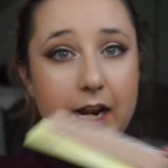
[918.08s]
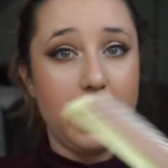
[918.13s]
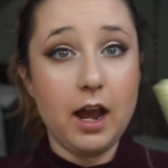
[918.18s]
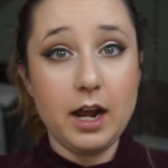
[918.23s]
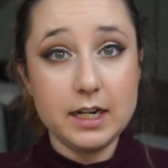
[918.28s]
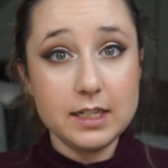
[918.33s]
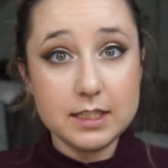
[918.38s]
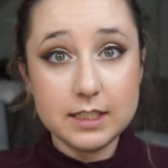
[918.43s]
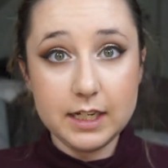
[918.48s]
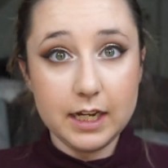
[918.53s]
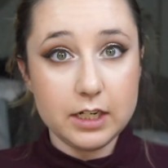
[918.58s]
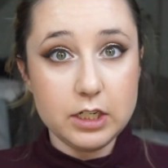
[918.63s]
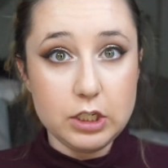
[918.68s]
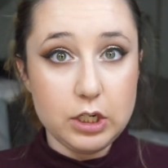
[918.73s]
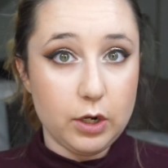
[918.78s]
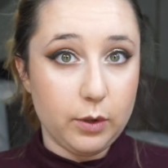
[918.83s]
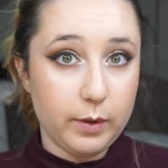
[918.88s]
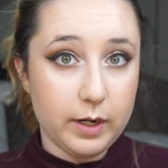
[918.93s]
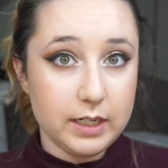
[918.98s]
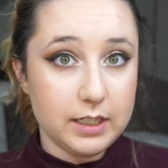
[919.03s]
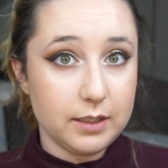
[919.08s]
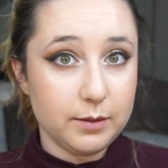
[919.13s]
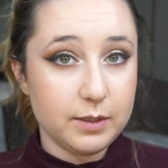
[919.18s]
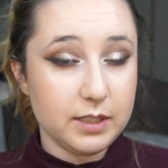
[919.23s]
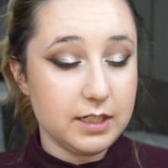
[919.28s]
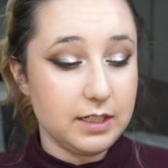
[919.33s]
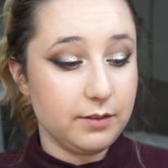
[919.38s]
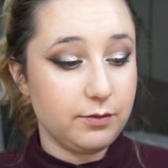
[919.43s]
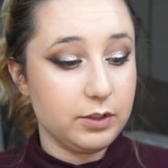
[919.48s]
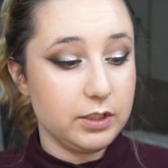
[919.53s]
I honestly had no idea what
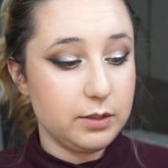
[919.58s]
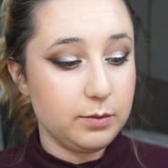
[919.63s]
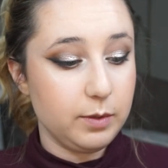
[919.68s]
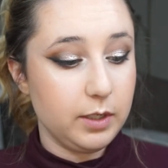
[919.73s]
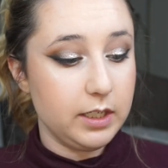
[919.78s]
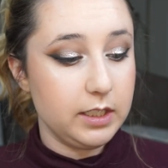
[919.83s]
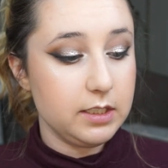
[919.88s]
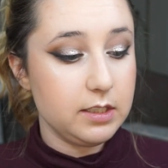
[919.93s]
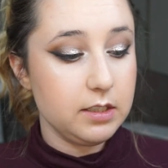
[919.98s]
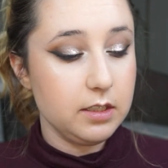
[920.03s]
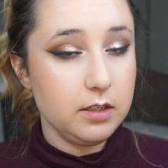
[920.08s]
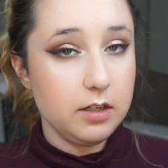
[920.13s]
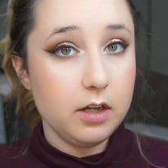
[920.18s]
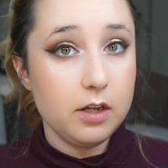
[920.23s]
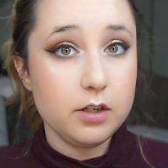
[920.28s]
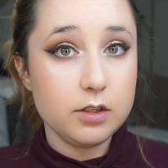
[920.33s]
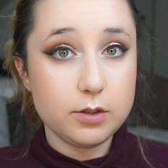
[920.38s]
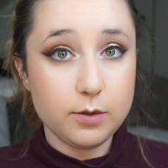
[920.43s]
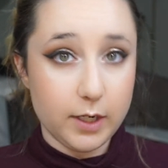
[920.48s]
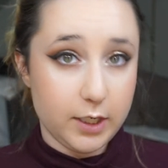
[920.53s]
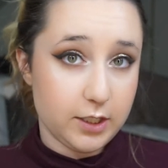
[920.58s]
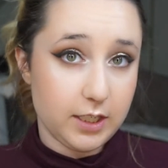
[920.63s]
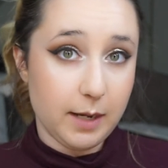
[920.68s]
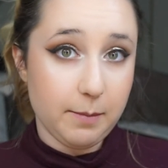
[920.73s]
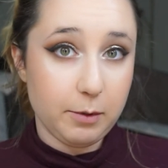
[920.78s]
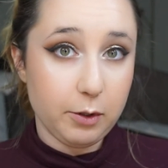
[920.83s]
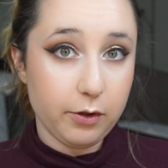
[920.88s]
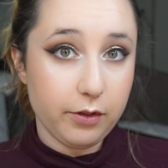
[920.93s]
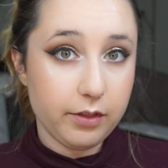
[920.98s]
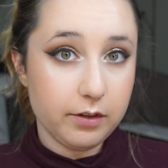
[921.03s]
the difference was, so I just
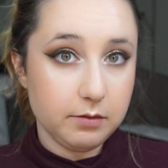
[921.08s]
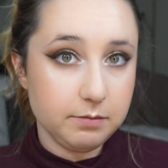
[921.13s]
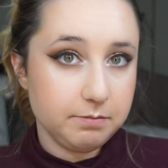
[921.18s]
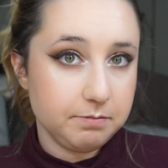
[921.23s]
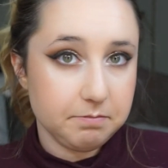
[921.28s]
got both.